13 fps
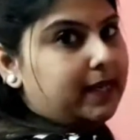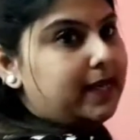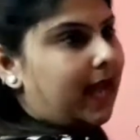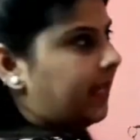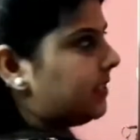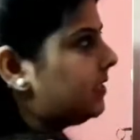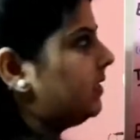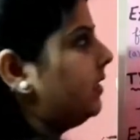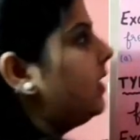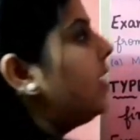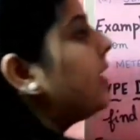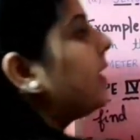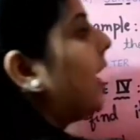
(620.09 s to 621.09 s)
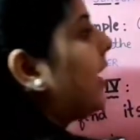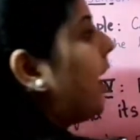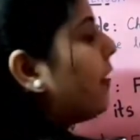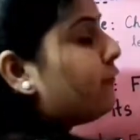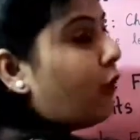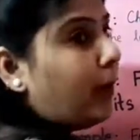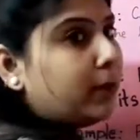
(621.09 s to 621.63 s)
net. Can I
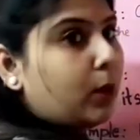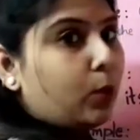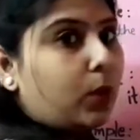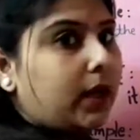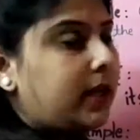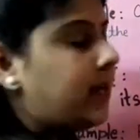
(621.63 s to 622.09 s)
form the word